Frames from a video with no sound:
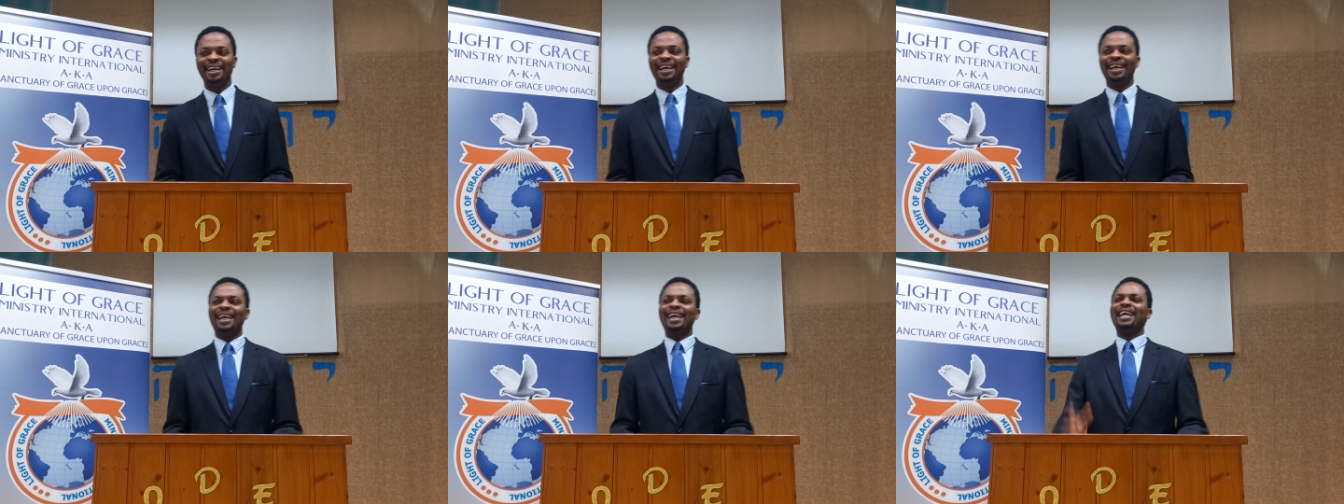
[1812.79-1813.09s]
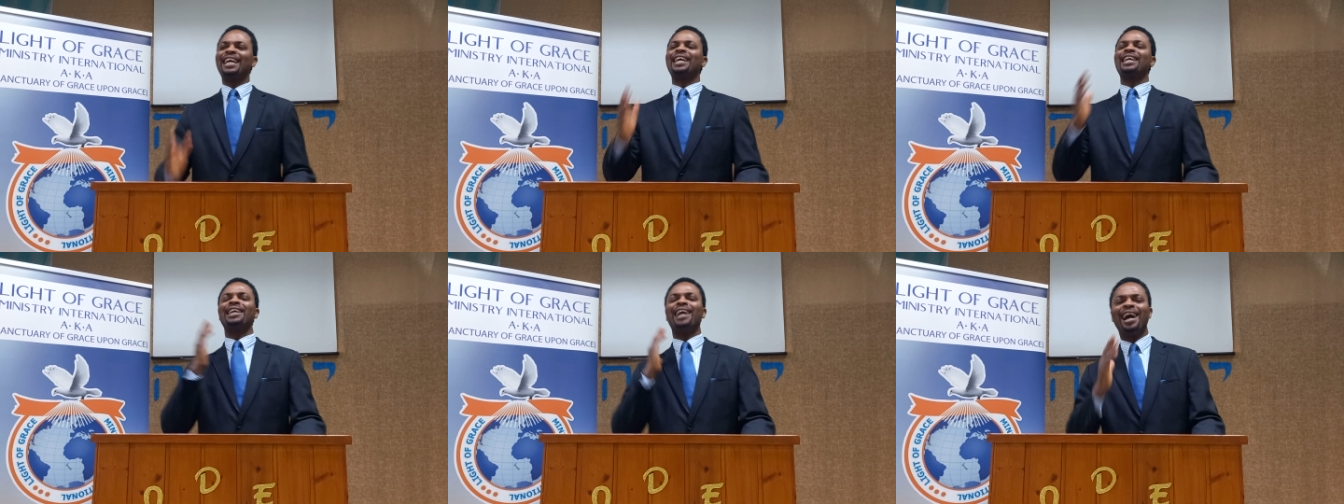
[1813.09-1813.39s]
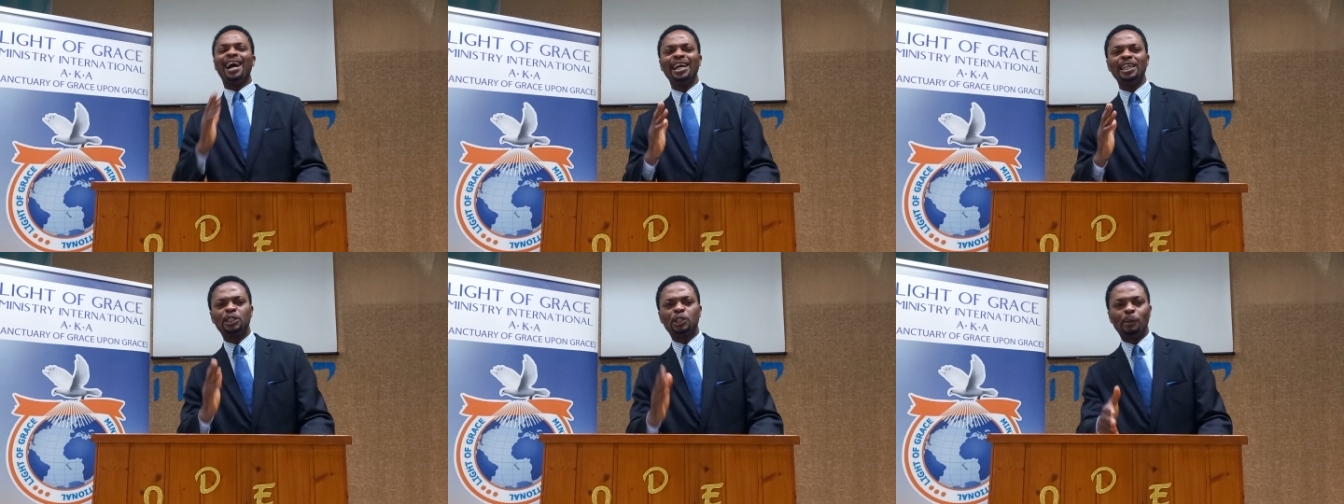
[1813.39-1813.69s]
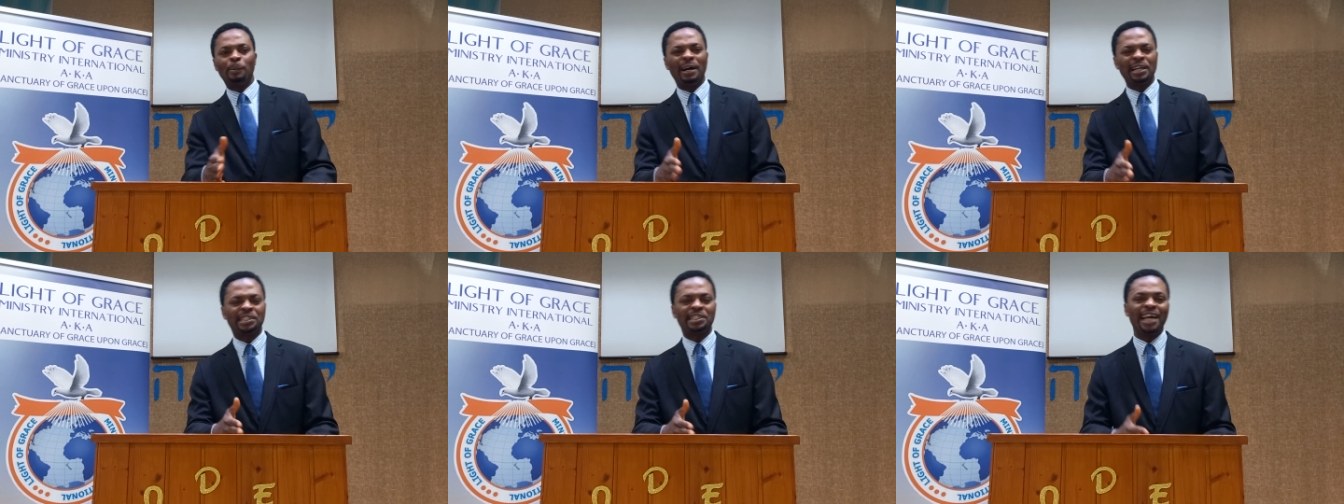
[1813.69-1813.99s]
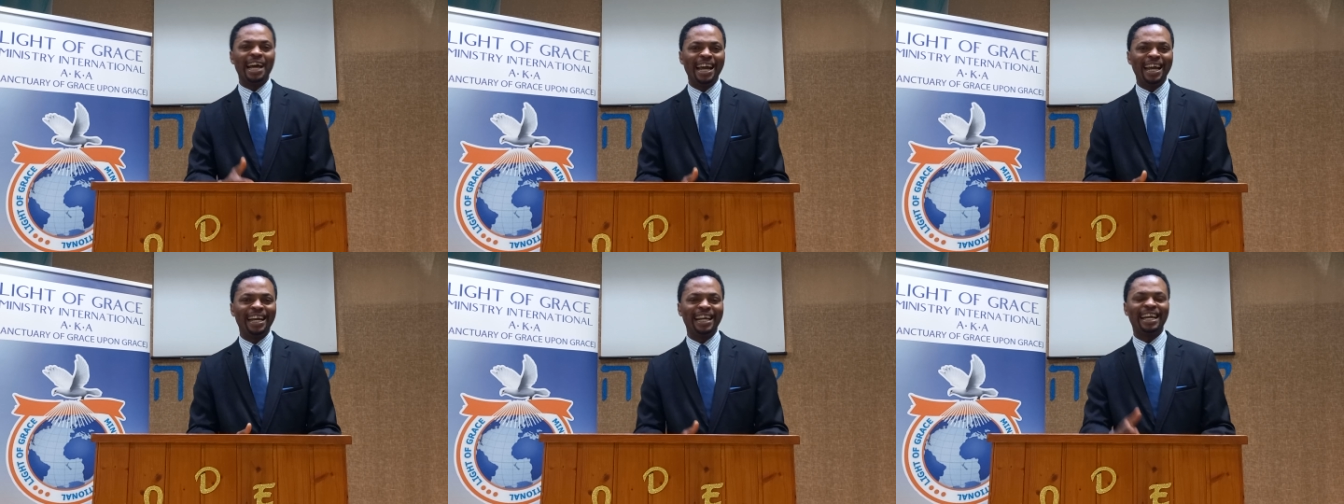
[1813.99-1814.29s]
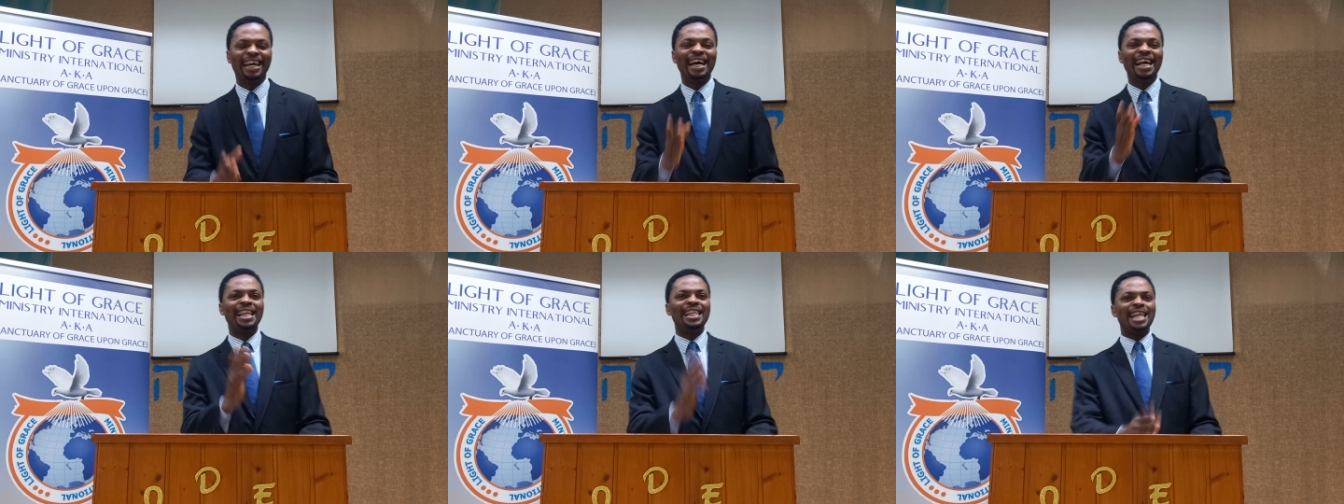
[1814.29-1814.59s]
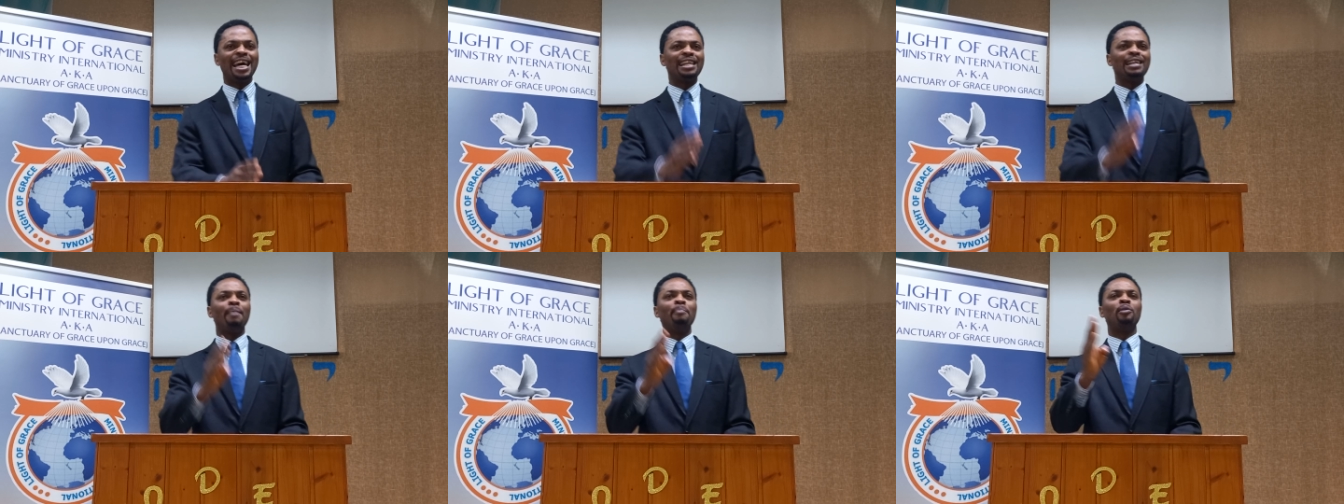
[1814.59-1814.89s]
incline to my saying,
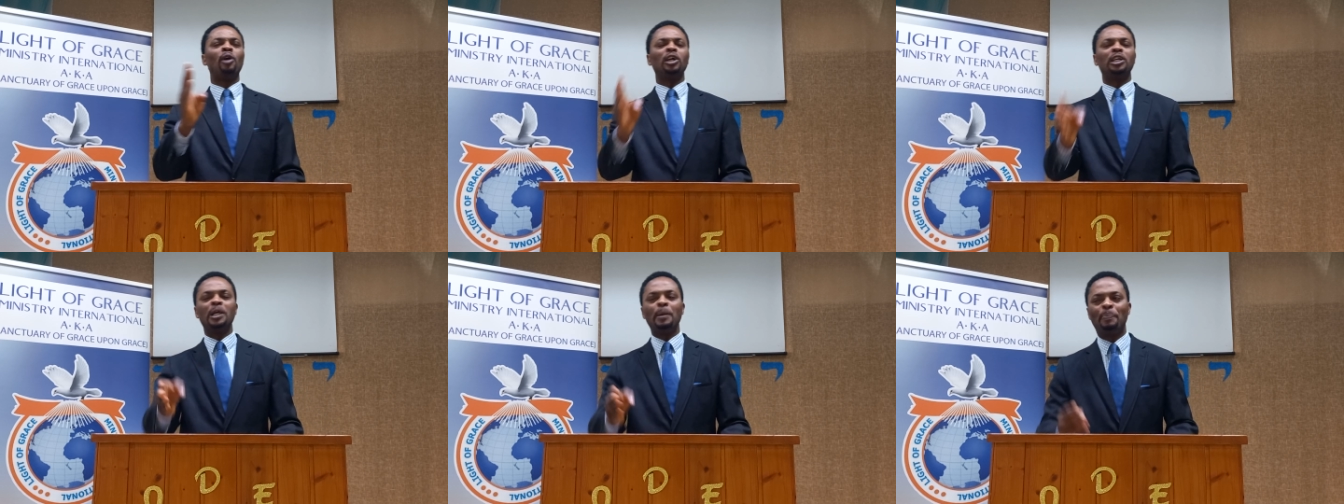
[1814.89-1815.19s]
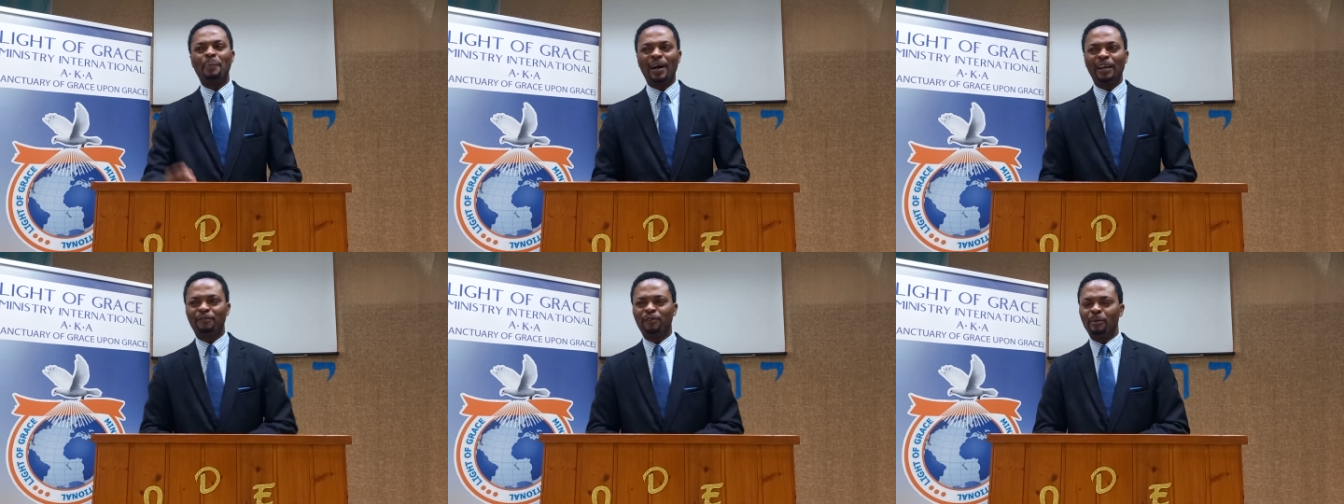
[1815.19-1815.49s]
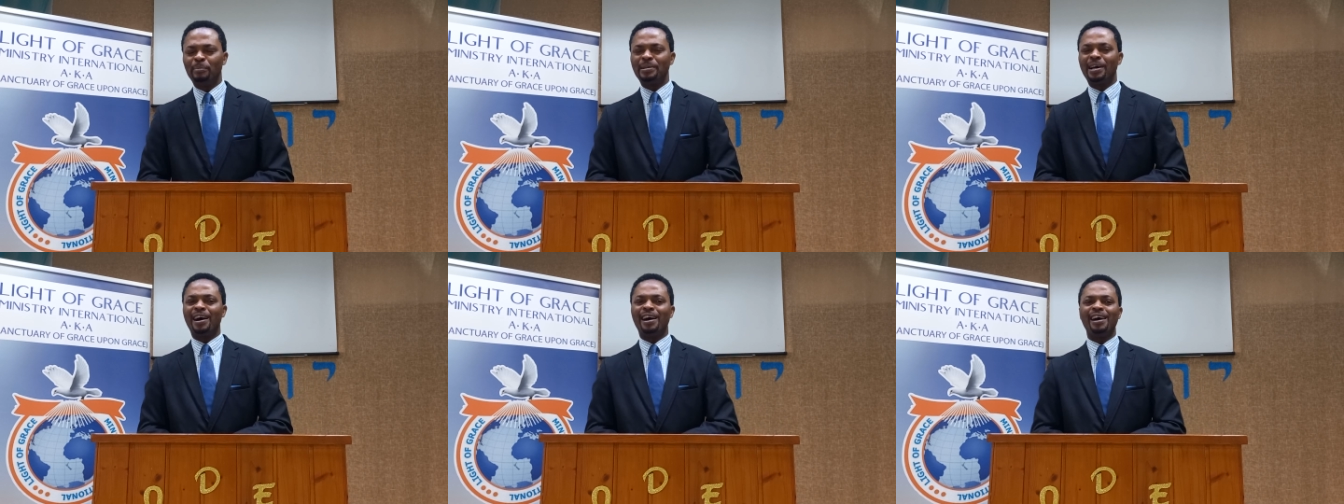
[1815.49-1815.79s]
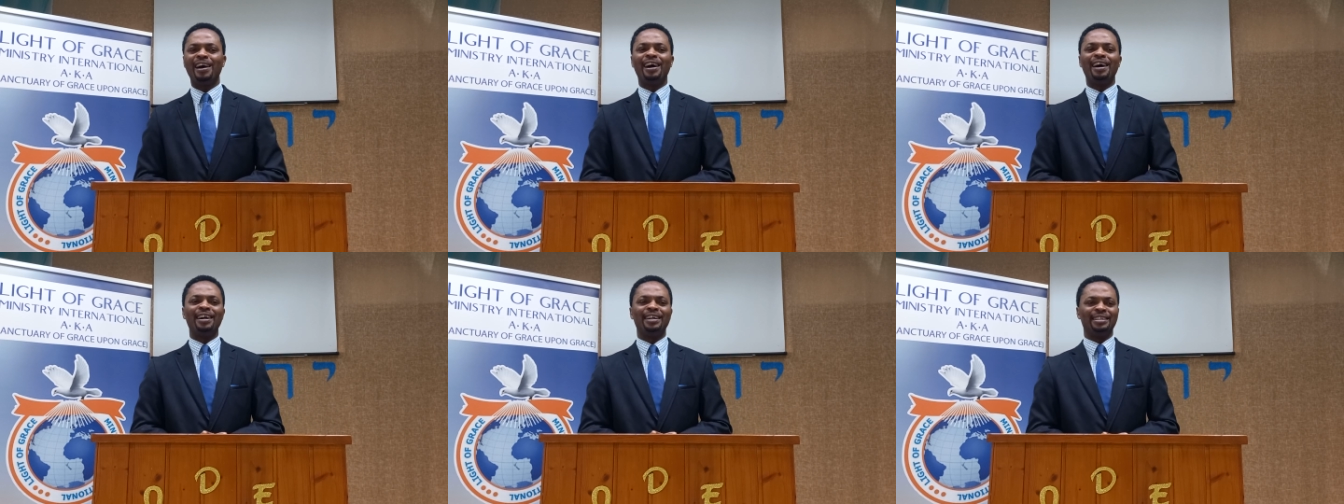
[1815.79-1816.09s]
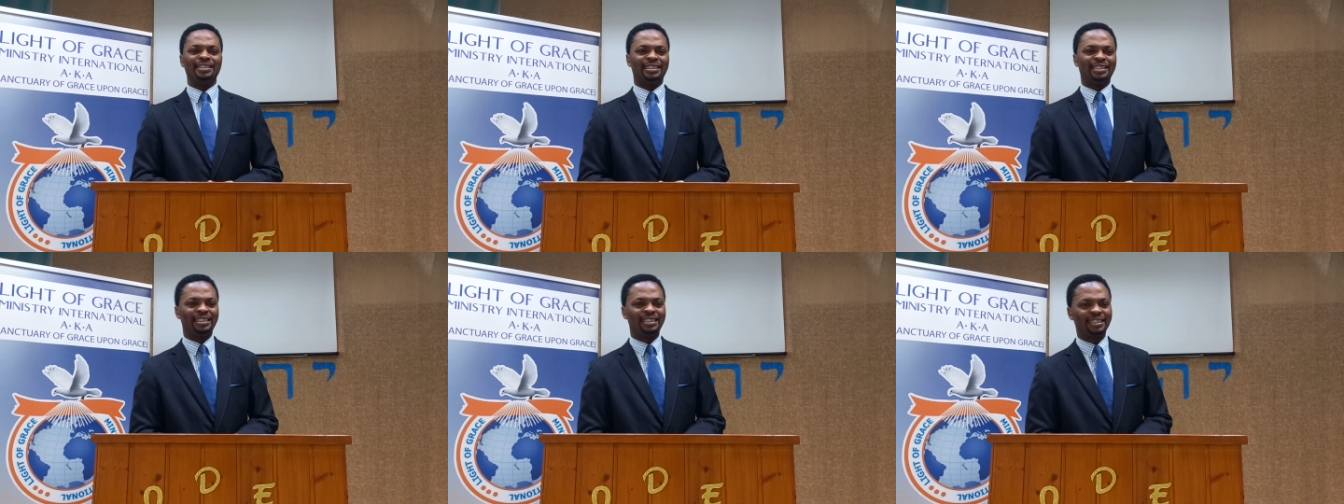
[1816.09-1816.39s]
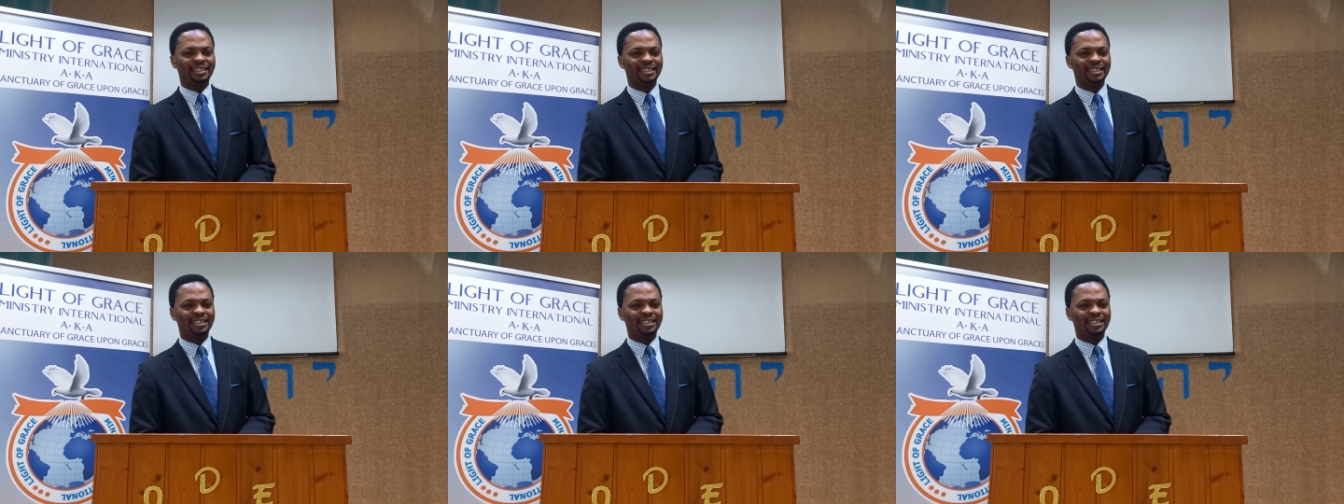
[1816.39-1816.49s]
let them not depart from thy eyes.